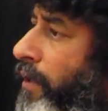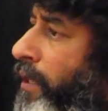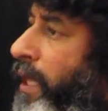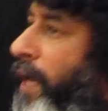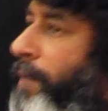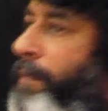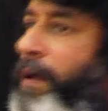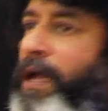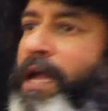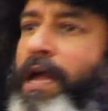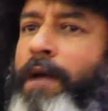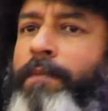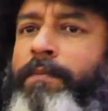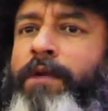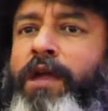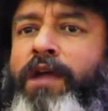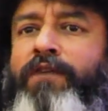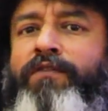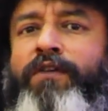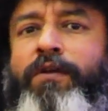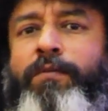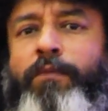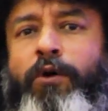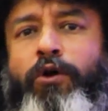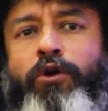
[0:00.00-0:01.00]
They became
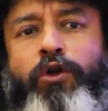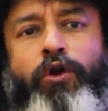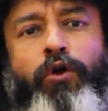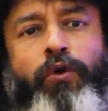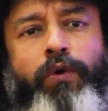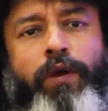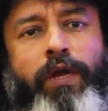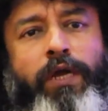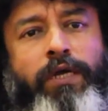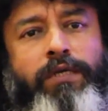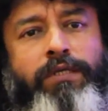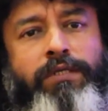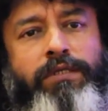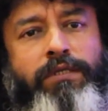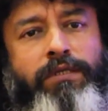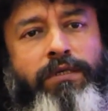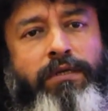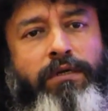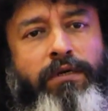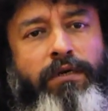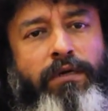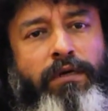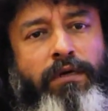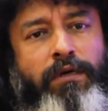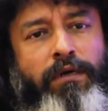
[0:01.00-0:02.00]
even more curious.
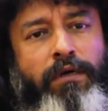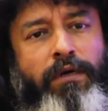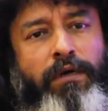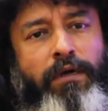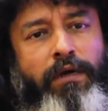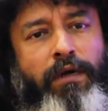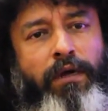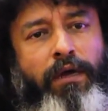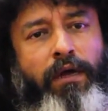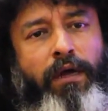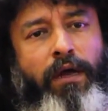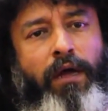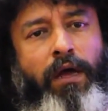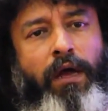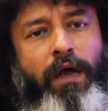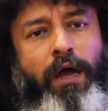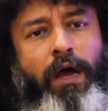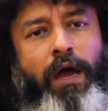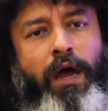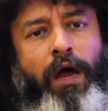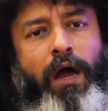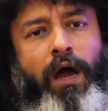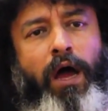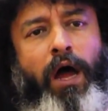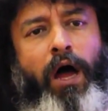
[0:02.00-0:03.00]

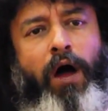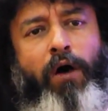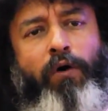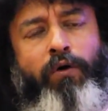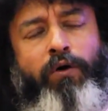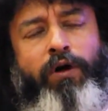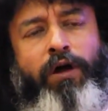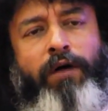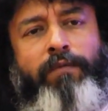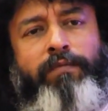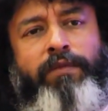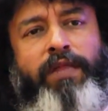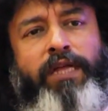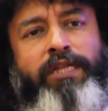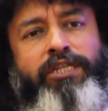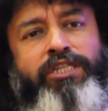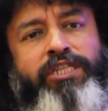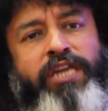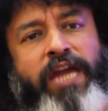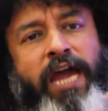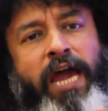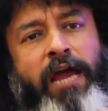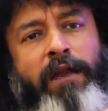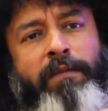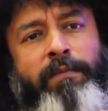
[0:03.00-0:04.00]
"How come the
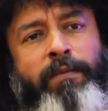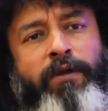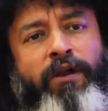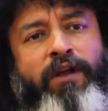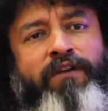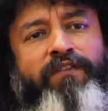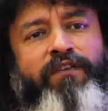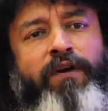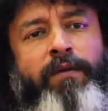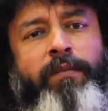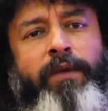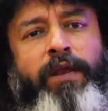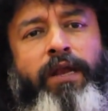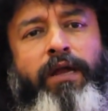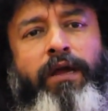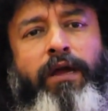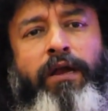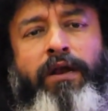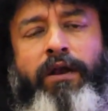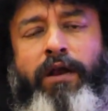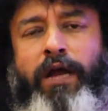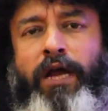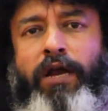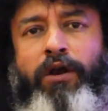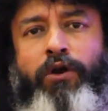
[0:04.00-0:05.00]
chairman of
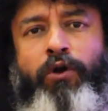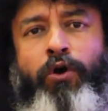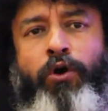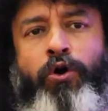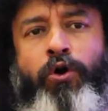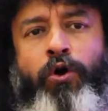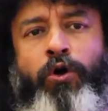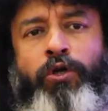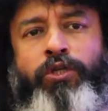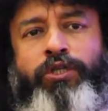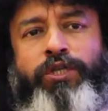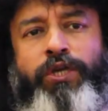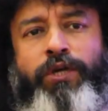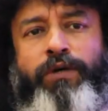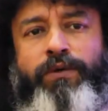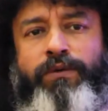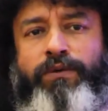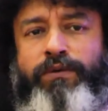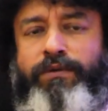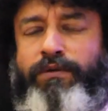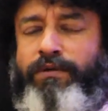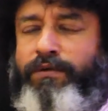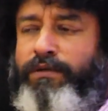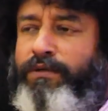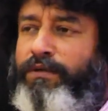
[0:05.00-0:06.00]
American Railroad knows
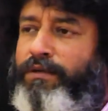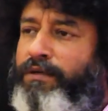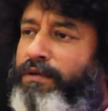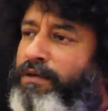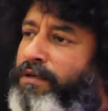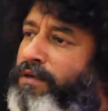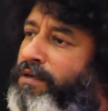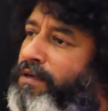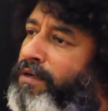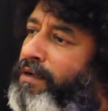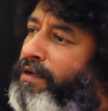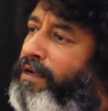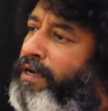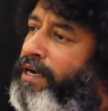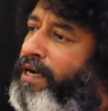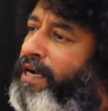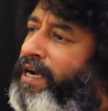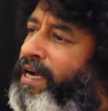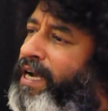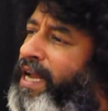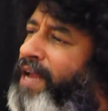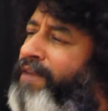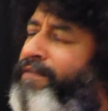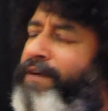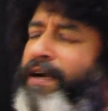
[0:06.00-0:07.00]
you?"
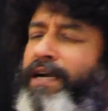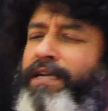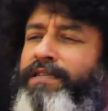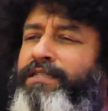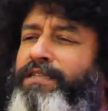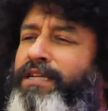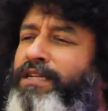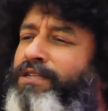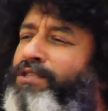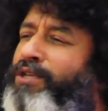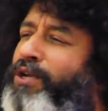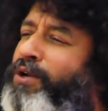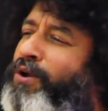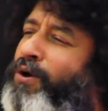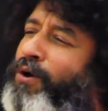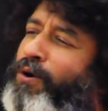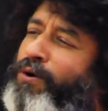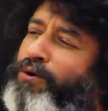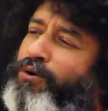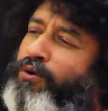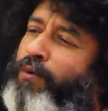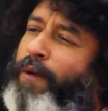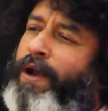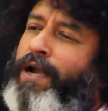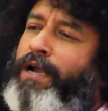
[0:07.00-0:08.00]
Dave Anderson said,
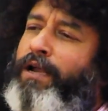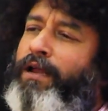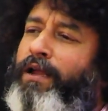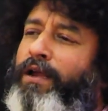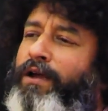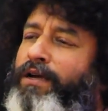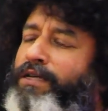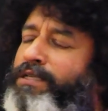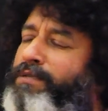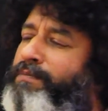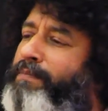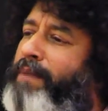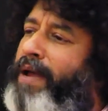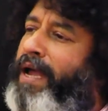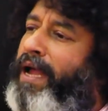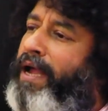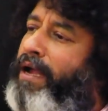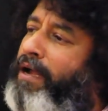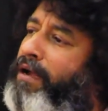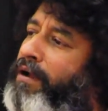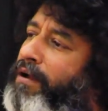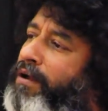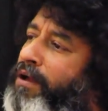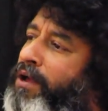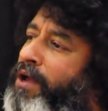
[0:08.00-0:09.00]
"Oh, 20 years
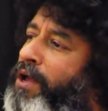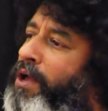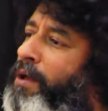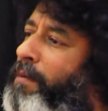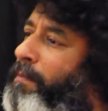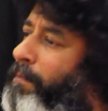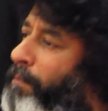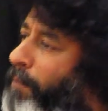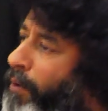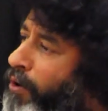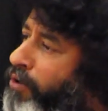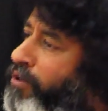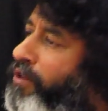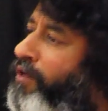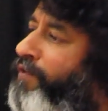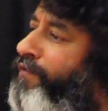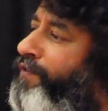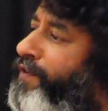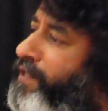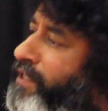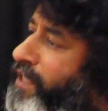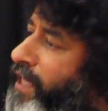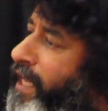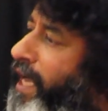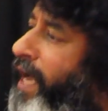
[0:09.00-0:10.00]
back, both
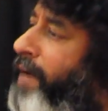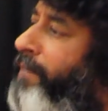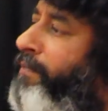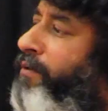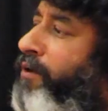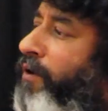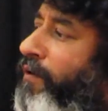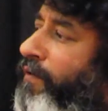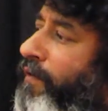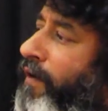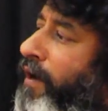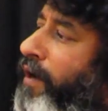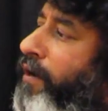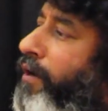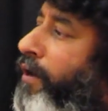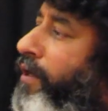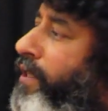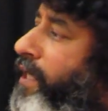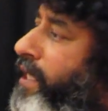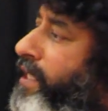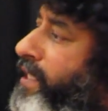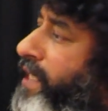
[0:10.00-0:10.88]
of us came to work on the